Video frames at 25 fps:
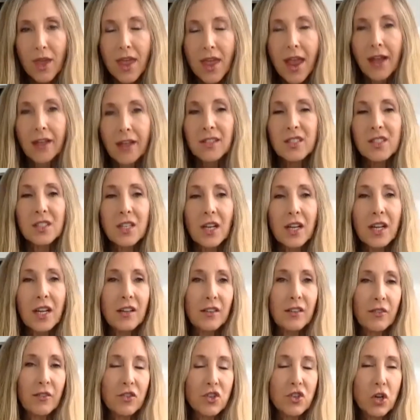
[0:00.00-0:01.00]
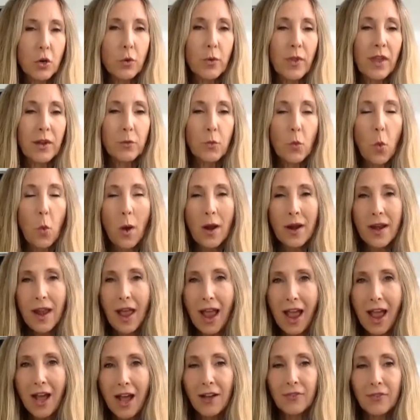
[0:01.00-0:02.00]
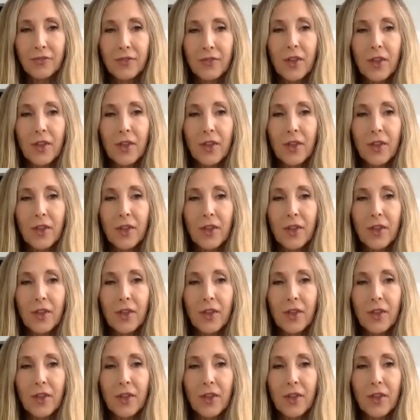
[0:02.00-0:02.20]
And studies have shown that 1/2